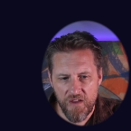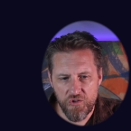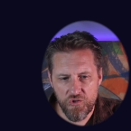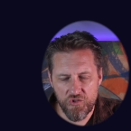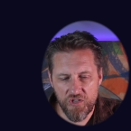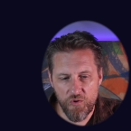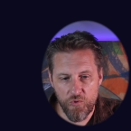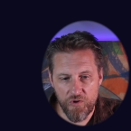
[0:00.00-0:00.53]
As you
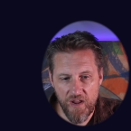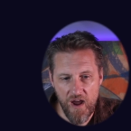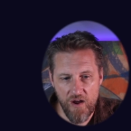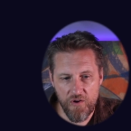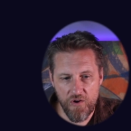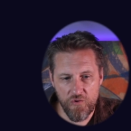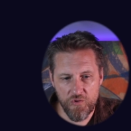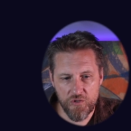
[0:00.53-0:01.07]
can see, we're
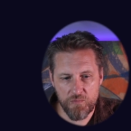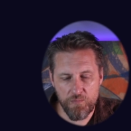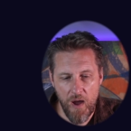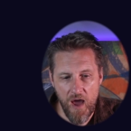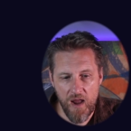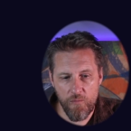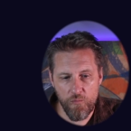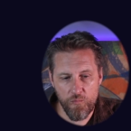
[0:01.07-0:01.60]
down here in this
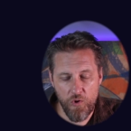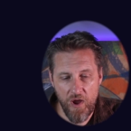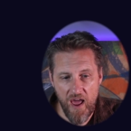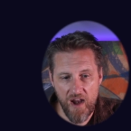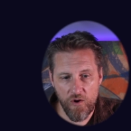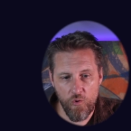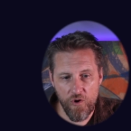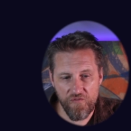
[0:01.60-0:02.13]
bottom
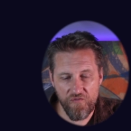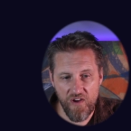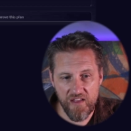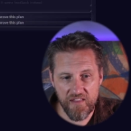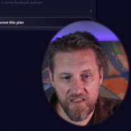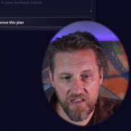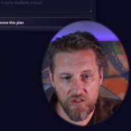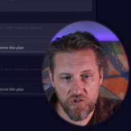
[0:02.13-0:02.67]
category
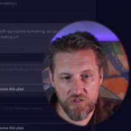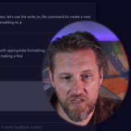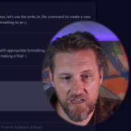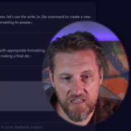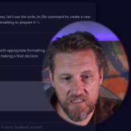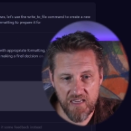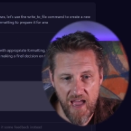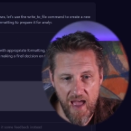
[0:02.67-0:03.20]
finally. It looks
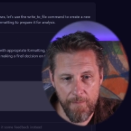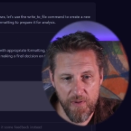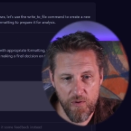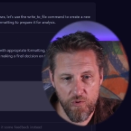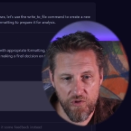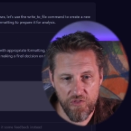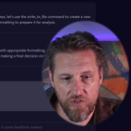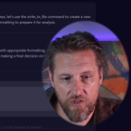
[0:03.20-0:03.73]
like it's happy
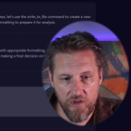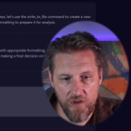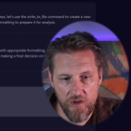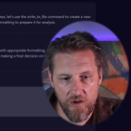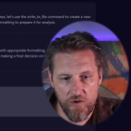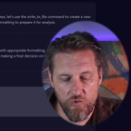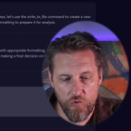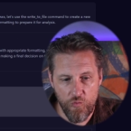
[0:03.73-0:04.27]
with
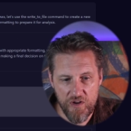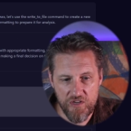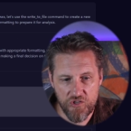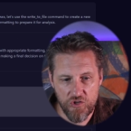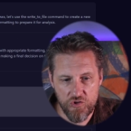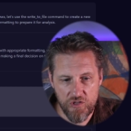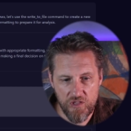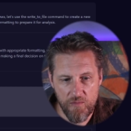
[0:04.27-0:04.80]
the
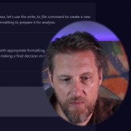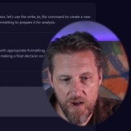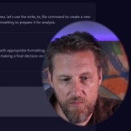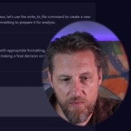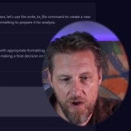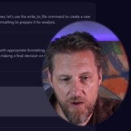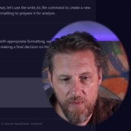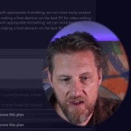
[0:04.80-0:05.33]
researching the
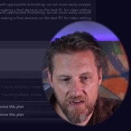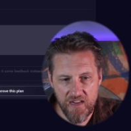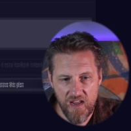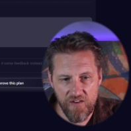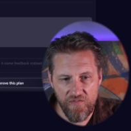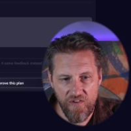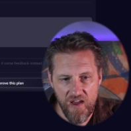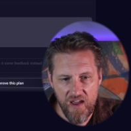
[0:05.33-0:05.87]
minimum,
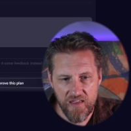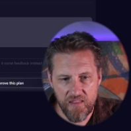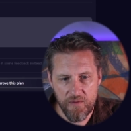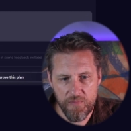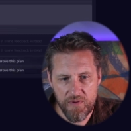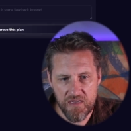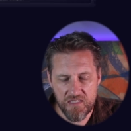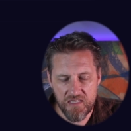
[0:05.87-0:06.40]
identifying
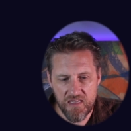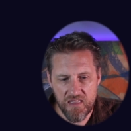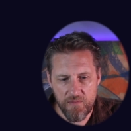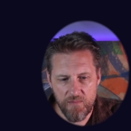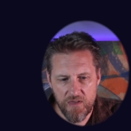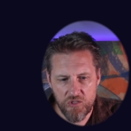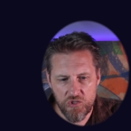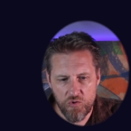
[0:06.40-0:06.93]
the PC
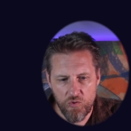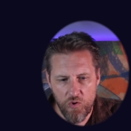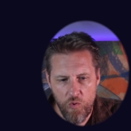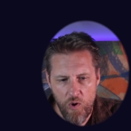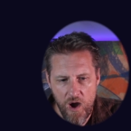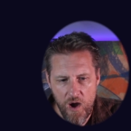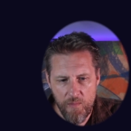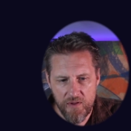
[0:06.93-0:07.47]
that meets the
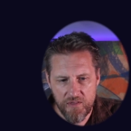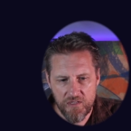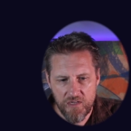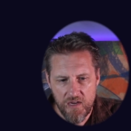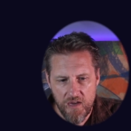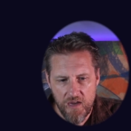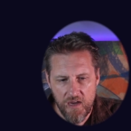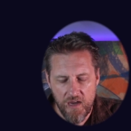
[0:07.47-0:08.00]
requirements,
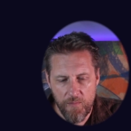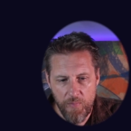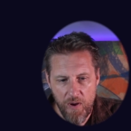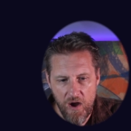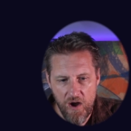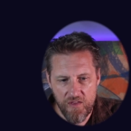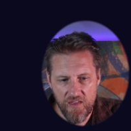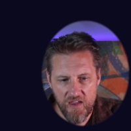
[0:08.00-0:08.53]

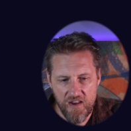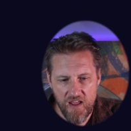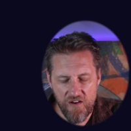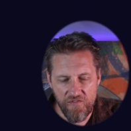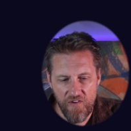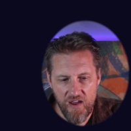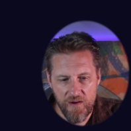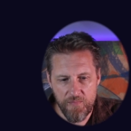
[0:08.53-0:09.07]
comparing the
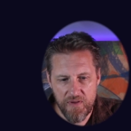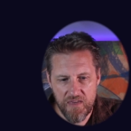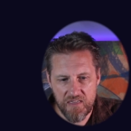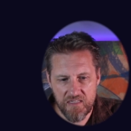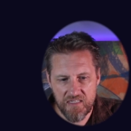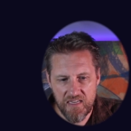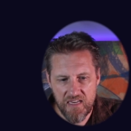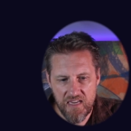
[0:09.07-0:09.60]
identified
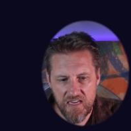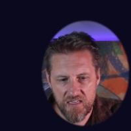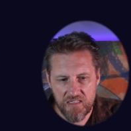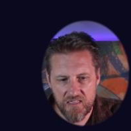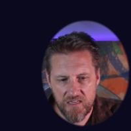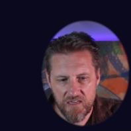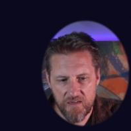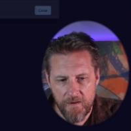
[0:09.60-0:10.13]

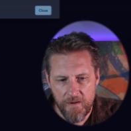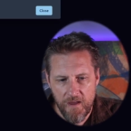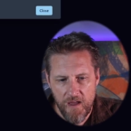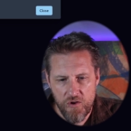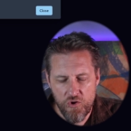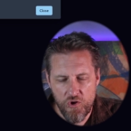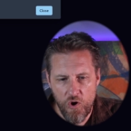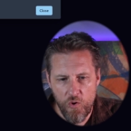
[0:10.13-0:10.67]
PCs.
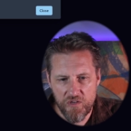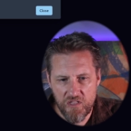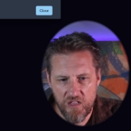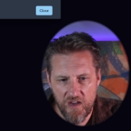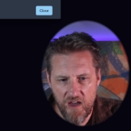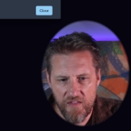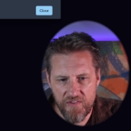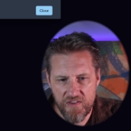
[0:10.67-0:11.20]
And you can always
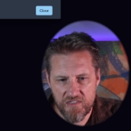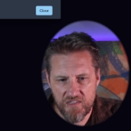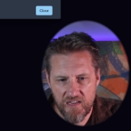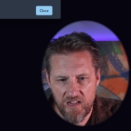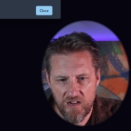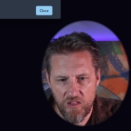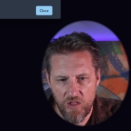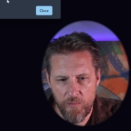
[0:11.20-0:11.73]
click on these and
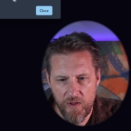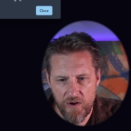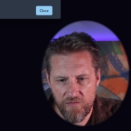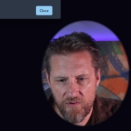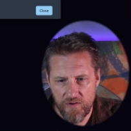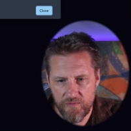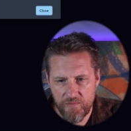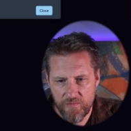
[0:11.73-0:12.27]
get a little bit of
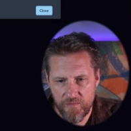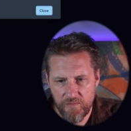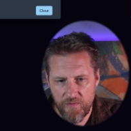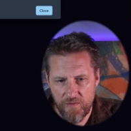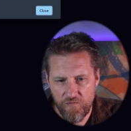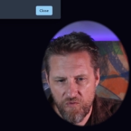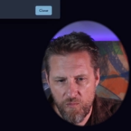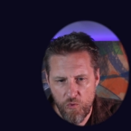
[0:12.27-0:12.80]
a,
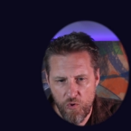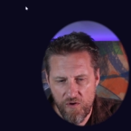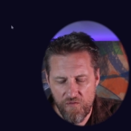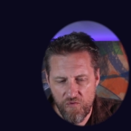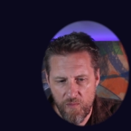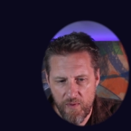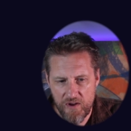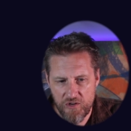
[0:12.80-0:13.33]
for more
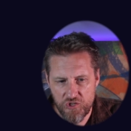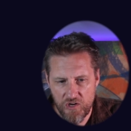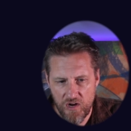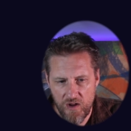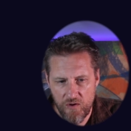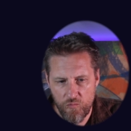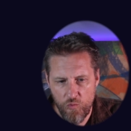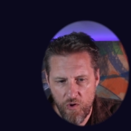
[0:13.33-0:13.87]
information
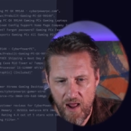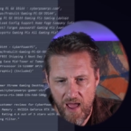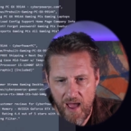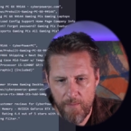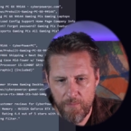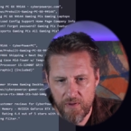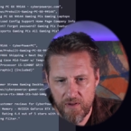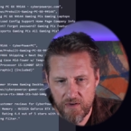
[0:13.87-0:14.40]
on what
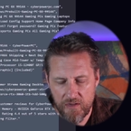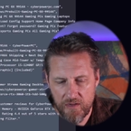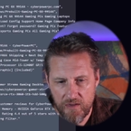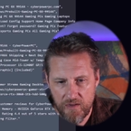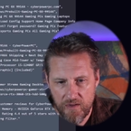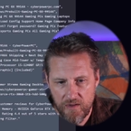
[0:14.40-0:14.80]
happened.